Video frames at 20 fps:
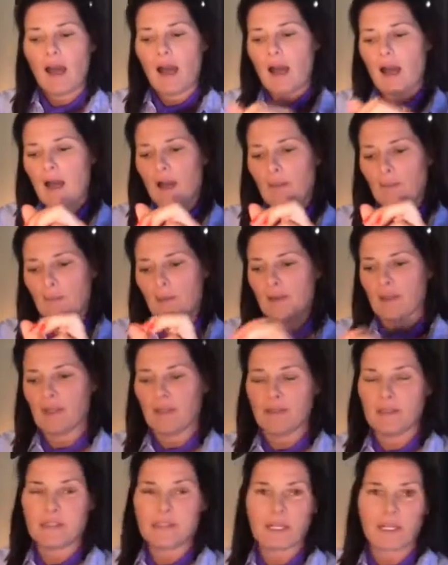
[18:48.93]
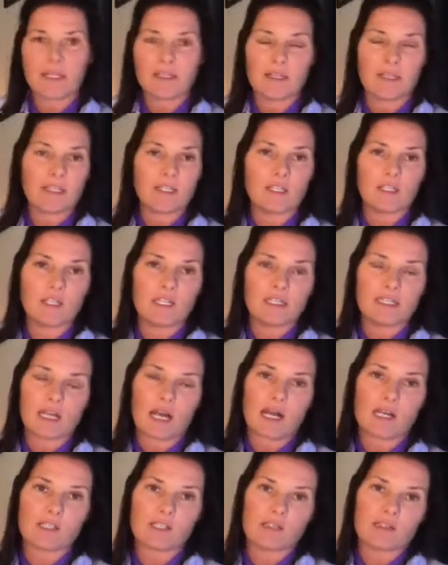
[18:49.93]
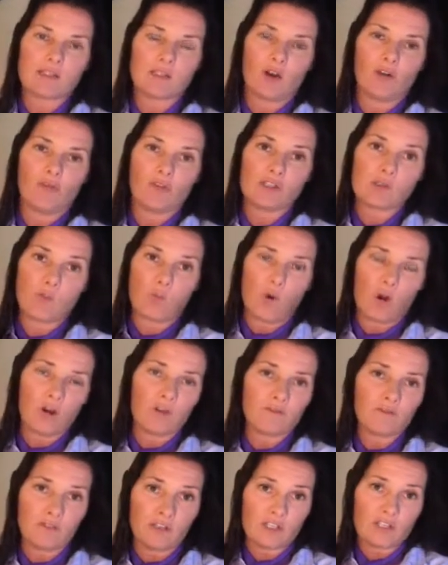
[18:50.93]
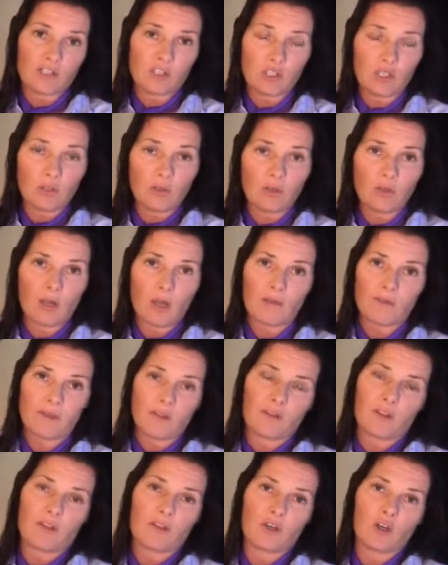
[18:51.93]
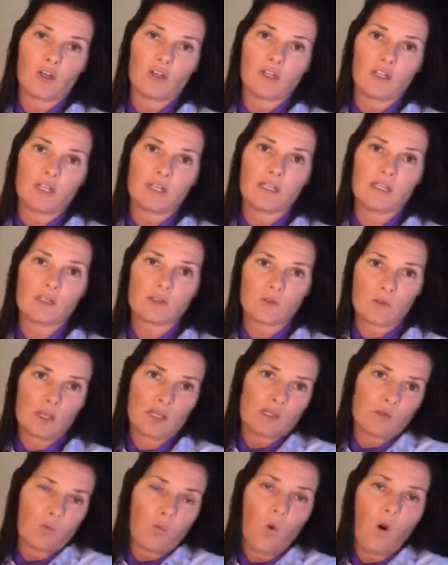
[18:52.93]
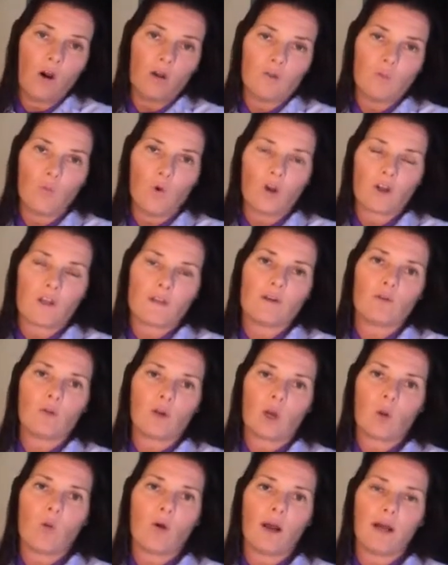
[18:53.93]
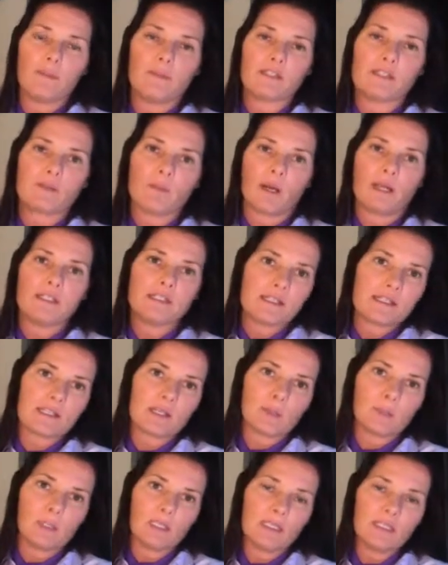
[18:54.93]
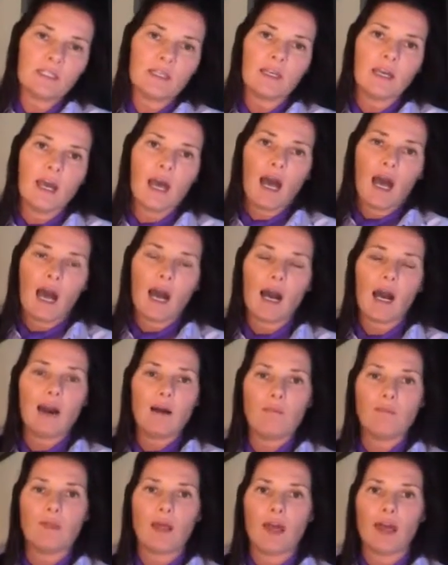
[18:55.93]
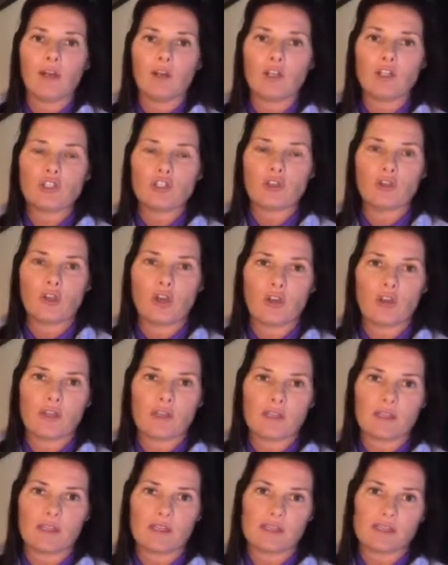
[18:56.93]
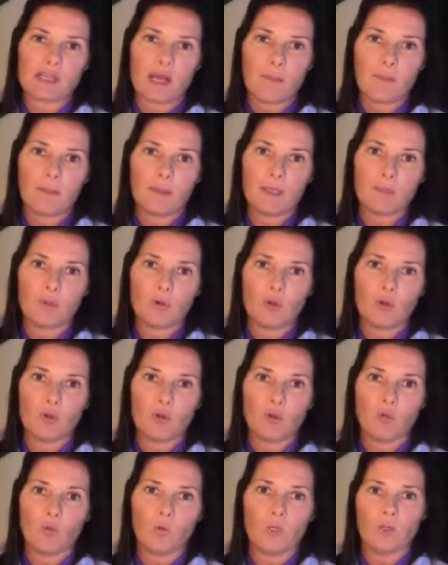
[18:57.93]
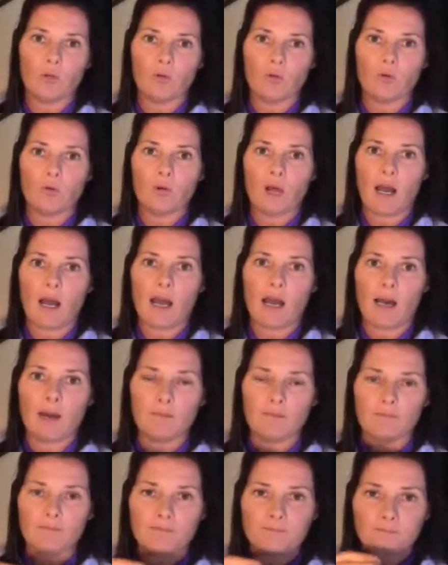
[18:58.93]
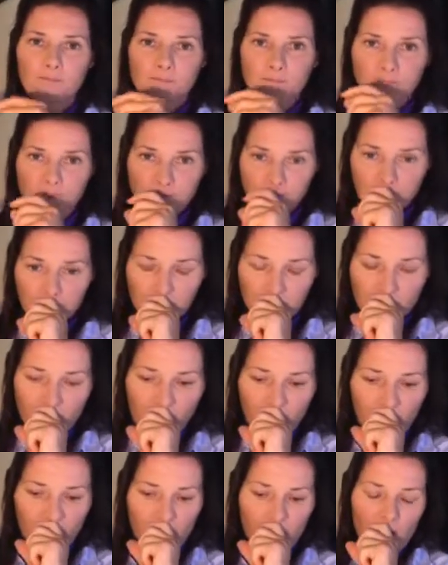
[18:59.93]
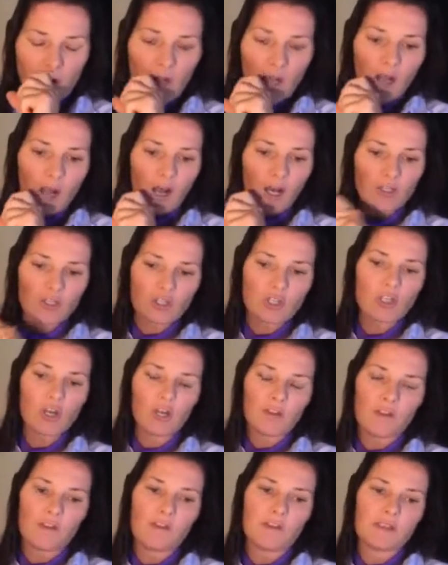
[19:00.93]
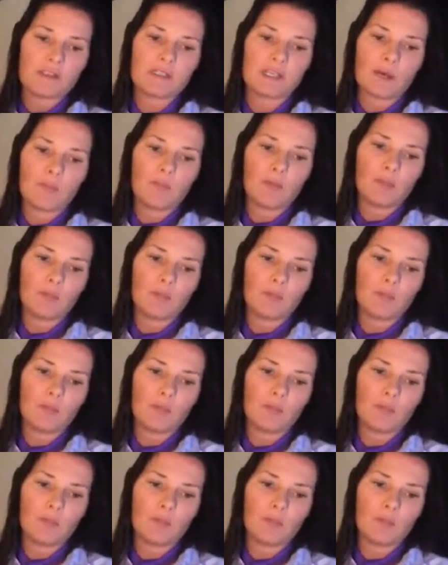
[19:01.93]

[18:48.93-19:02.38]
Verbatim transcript: uh, but then the second thing you need to ask yourself is what fits you, and then the third thing is is what what are the requirements of my discipline? Um, and I do know that there's some people who will. Um, I do know that there's some